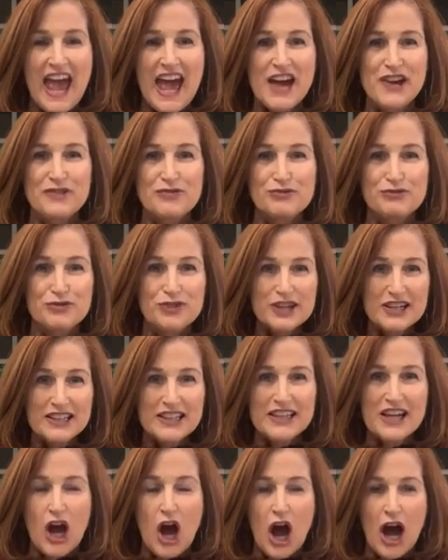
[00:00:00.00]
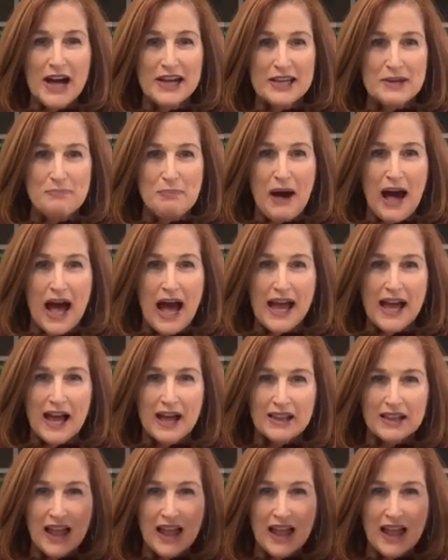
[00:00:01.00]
and really occupy